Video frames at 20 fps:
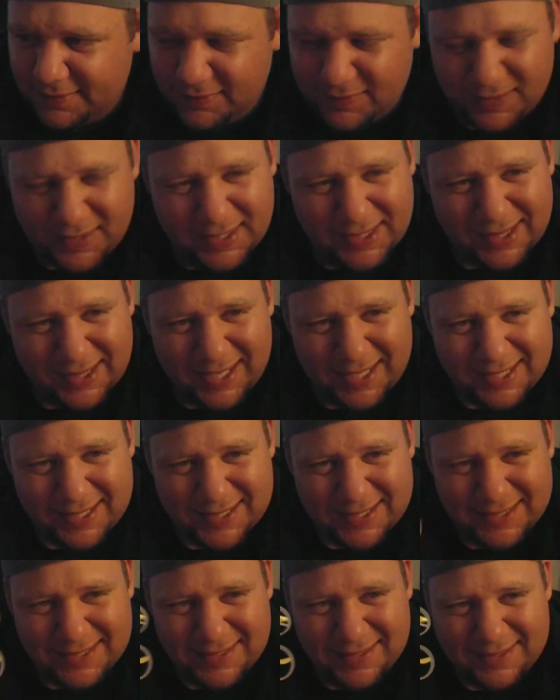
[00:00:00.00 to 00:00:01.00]
What do you think?
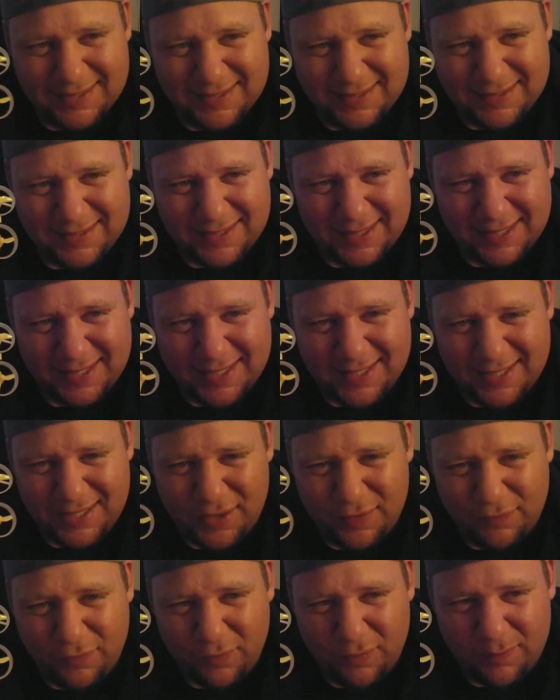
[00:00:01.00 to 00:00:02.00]
Think you can
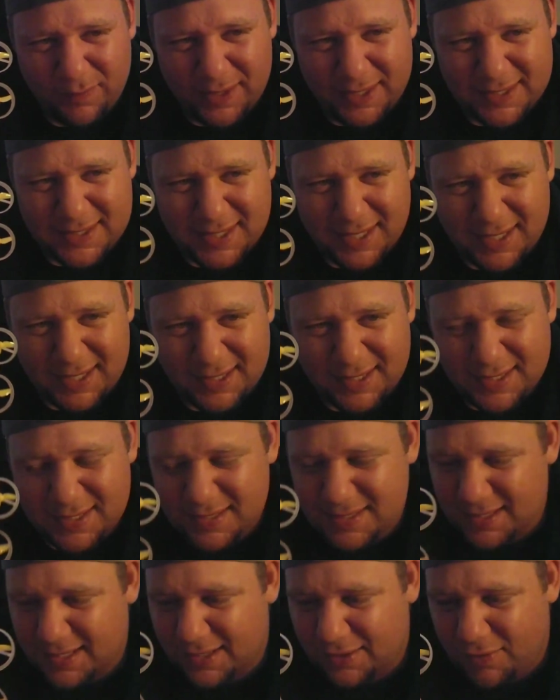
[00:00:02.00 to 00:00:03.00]
get 4 minutes out of
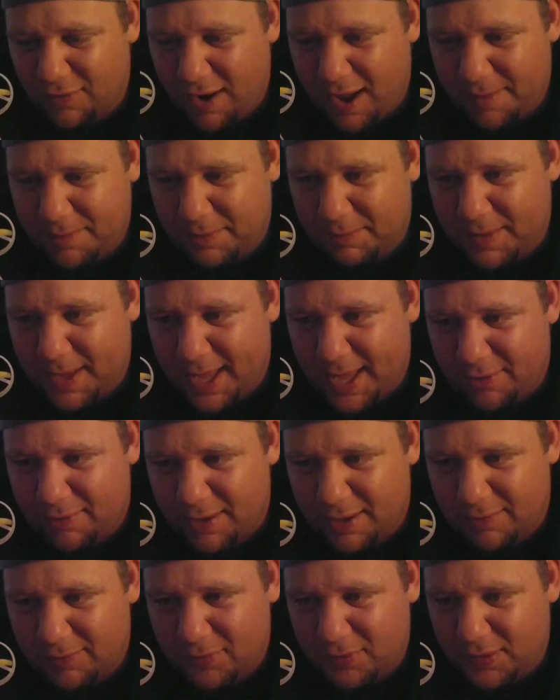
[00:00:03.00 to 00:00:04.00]
these? On a crappy
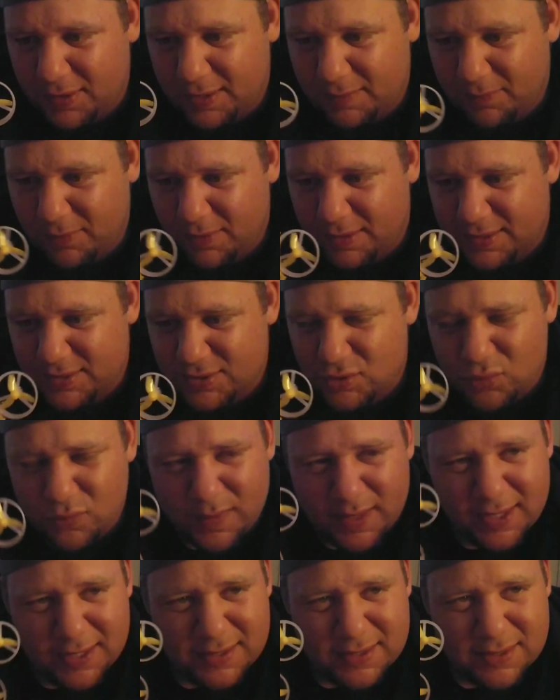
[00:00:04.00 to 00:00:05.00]
battery, I would think probably 2
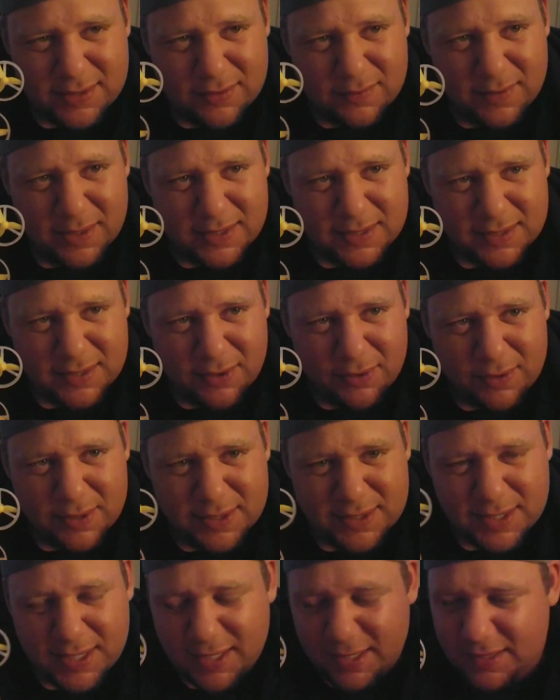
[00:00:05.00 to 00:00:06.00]
minutes, 2 minutes 30
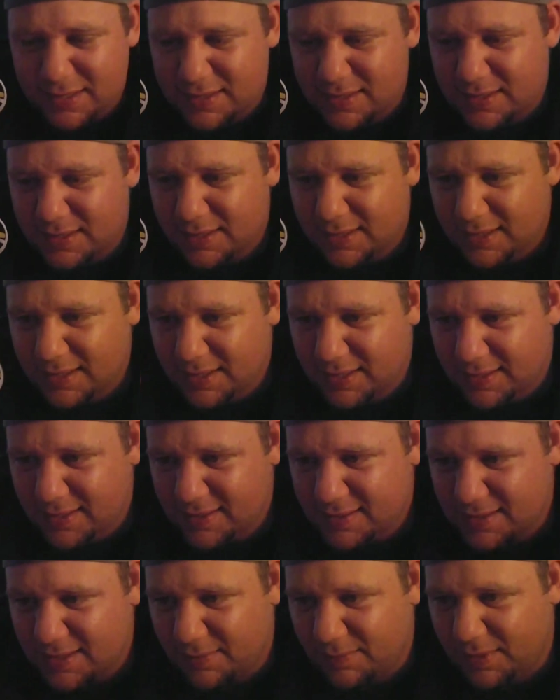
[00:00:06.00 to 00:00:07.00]
seconds.
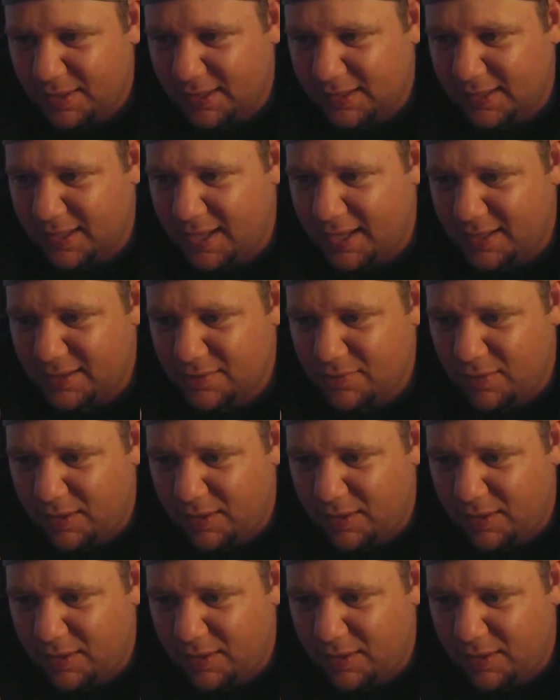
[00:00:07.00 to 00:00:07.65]
Something like that.